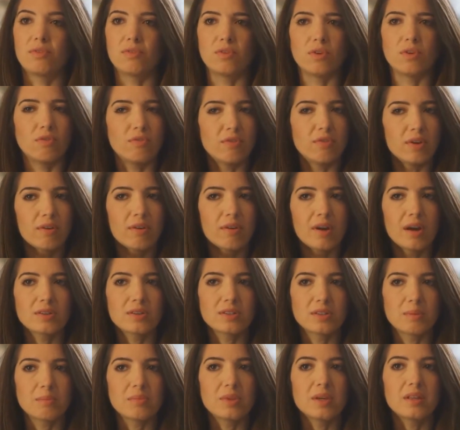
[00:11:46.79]
If you figure out
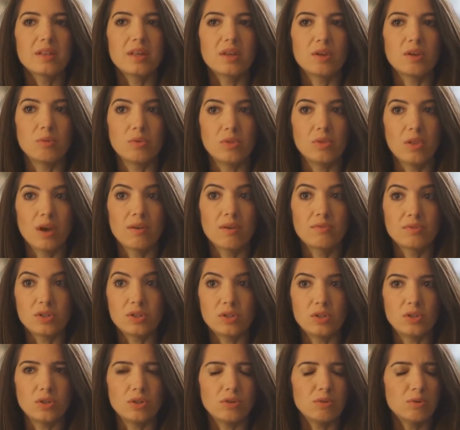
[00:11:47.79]
something that you love
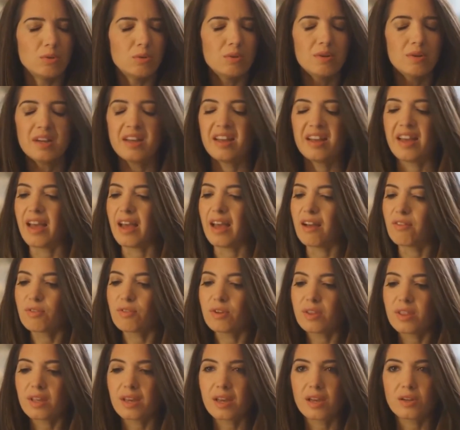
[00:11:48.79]
to do,
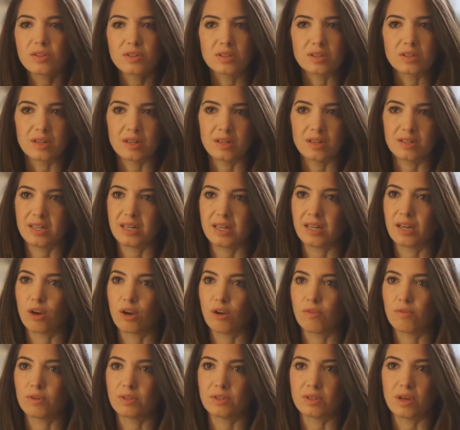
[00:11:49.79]
everything else is going to take
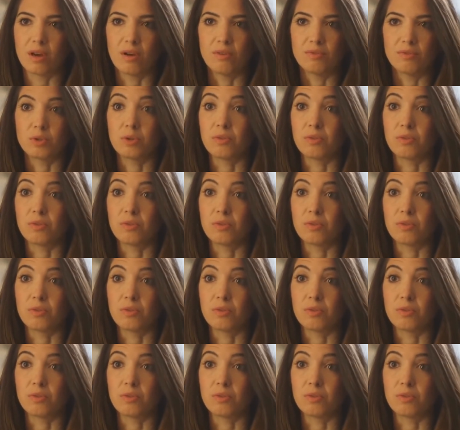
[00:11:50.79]
care of itself.